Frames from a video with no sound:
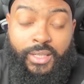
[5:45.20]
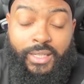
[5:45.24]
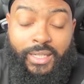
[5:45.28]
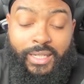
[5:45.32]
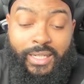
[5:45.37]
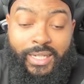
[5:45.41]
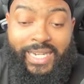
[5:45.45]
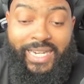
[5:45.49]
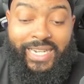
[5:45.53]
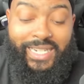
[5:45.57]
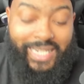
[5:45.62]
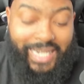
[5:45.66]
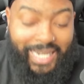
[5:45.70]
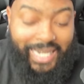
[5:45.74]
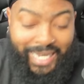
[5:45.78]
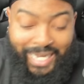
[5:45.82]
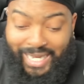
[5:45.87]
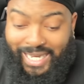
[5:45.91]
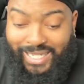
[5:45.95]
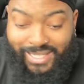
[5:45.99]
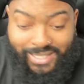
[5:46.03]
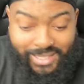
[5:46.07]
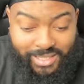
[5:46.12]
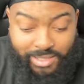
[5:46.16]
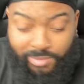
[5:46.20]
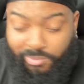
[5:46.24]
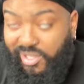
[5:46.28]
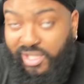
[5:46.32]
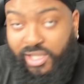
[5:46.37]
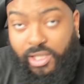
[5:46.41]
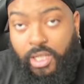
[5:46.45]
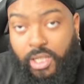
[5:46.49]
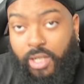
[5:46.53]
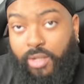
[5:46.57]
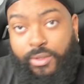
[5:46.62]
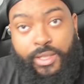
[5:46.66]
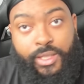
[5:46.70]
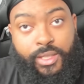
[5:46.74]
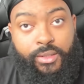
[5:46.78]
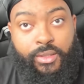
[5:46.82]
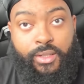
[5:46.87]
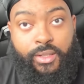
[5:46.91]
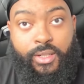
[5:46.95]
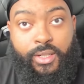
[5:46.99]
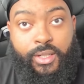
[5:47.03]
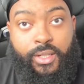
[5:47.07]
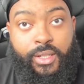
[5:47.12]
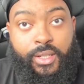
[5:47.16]
It has to be Cody.
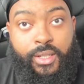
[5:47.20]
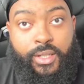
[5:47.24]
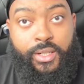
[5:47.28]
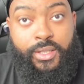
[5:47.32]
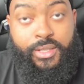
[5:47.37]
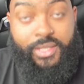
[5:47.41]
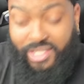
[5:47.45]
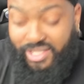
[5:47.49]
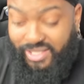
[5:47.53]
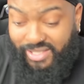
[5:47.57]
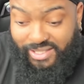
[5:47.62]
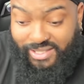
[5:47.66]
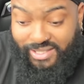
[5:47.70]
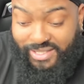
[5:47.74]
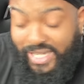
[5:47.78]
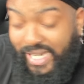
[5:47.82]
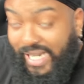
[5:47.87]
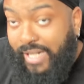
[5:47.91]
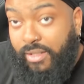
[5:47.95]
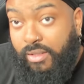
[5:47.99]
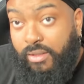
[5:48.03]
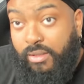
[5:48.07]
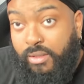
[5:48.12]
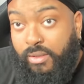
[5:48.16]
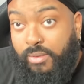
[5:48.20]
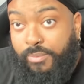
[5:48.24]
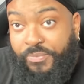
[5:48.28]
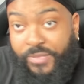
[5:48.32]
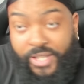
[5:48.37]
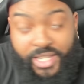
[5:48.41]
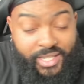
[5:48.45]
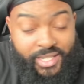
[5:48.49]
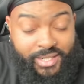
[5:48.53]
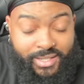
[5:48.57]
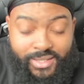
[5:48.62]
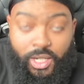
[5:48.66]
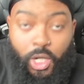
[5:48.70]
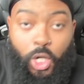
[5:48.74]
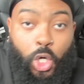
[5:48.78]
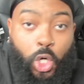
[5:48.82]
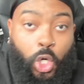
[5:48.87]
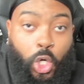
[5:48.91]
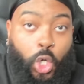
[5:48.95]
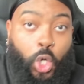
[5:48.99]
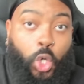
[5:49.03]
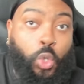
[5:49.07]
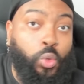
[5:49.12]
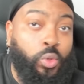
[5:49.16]
This is it. That's the
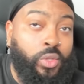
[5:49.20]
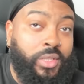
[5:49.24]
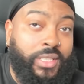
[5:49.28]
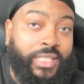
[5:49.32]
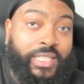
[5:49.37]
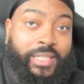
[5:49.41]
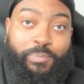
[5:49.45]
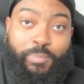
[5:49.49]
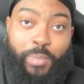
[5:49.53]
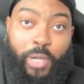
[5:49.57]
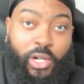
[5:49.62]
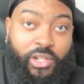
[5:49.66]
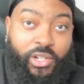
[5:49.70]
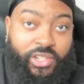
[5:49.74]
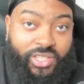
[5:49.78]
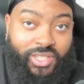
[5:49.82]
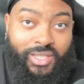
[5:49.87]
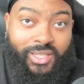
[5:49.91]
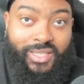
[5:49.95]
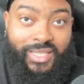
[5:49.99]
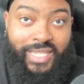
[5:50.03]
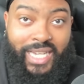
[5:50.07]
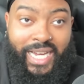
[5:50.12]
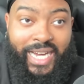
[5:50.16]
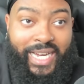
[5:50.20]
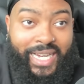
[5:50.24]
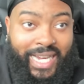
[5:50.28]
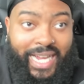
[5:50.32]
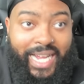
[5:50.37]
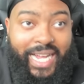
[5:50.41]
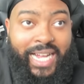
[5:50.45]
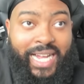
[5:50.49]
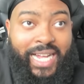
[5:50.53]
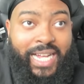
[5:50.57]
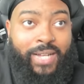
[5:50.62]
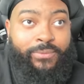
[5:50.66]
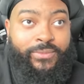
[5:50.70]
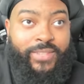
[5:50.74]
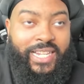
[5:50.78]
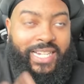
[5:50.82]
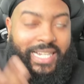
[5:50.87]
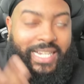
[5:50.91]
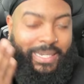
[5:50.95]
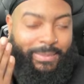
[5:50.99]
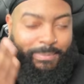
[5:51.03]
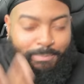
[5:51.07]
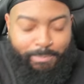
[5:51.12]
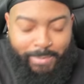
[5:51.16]
only person they have that
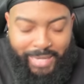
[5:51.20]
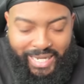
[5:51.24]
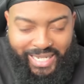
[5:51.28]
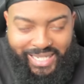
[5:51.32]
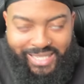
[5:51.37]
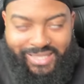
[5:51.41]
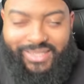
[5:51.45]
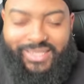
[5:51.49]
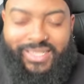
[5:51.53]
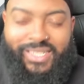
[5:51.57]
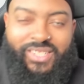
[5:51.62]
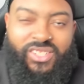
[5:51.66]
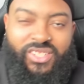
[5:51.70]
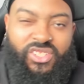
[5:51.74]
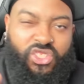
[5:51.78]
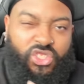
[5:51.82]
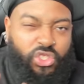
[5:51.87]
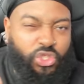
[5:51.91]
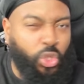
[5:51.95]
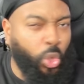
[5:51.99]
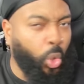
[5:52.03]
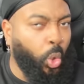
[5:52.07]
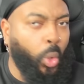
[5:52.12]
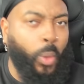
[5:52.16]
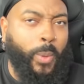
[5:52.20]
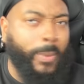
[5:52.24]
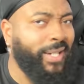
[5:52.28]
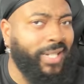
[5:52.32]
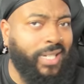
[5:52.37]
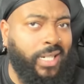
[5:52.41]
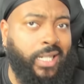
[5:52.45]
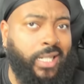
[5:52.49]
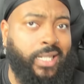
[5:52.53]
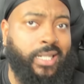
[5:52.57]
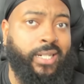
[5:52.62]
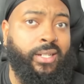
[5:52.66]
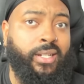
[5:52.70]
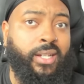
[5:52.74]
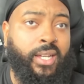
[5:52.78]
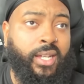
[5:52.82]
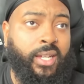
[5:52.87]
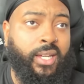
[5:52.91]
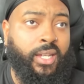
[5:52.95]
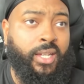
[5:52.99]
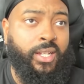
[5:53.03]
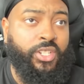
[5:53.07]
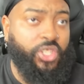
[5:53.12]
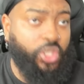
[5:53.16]
it makes sense storyline,
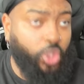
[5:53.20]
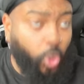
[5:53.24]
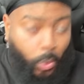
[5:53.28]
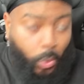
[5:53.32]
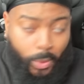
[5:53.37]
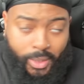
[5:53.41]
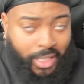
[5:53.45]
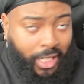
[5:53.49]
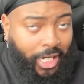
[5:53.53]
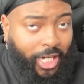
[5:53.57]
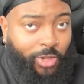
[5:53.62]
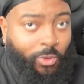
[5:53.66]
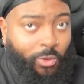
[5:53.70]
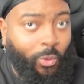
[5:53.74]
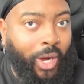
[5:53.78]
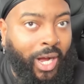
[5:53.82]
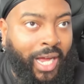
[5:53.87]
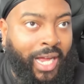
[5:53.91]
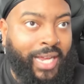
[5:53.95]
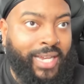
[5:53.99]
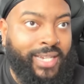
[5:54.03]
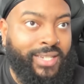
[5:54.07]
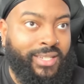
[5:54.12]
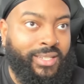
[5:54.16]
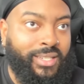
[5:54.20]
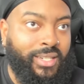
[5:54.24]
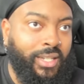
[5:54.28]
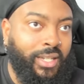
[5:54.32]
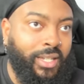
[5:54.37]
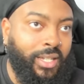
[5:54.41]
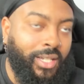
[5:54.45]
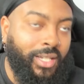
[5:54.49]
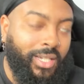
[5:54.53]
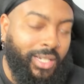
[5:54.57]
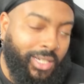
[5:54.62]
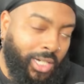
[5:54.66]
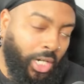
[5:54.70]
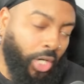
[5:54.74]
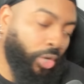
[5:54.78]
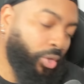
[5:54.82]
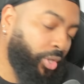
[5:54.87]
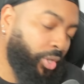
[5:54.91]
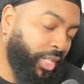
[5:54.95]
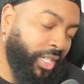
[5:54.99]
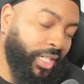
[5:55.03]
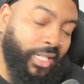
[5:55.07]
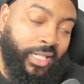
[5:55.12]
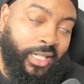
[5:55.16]
storyline-wise,
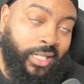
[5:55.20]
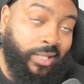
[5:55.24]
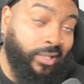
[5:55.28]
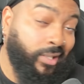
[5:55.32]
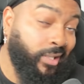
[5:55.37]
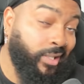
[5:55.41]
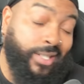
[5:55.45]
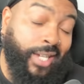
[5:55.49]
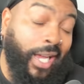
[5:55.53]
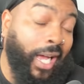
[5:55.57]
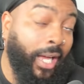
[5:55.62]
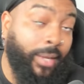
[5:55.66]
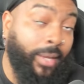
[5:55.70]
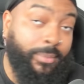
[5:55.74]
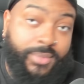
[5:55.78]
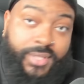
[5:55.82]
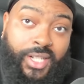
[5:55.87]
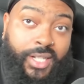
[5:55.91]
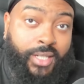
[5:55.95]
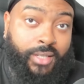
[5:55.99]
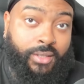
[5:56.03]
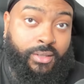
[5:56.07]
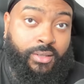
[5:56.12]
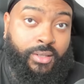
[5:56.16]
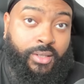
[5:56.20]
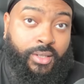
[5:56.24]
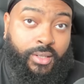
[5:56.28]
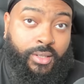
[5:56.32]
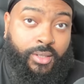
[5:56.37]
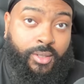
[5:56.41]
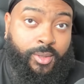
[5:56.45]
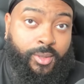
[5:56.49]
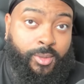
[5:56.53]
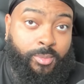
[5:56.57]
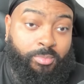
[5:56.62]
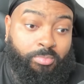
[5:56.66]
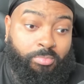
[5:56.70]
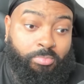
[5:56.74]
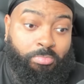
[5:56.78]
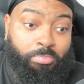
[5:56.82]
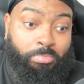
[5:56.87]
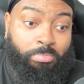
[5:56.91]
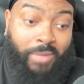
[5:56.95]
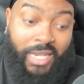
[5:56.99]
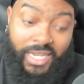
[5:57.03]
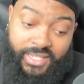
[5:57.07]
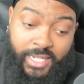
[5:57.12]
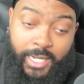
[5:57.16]
Cody to get the job done.
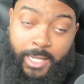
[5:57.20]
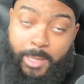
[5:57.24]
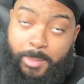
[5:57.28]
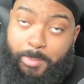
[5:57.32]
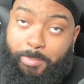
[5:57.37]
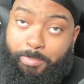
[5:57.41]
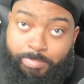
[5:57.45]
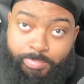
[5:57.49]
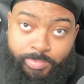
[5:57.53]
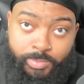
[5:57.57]
That's it.